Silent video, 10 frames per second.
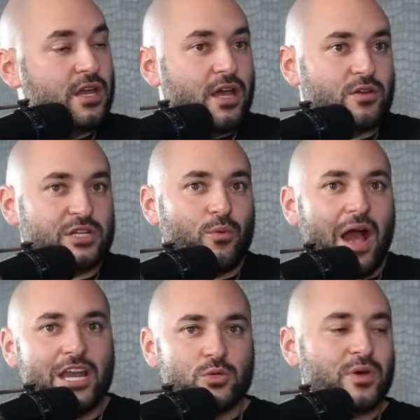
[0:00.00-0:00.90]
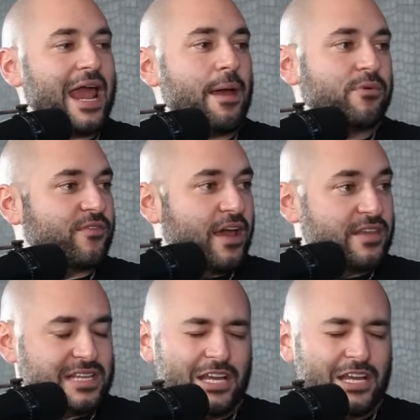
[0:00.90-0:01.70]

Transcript: I was like, well, I just want to amplify this.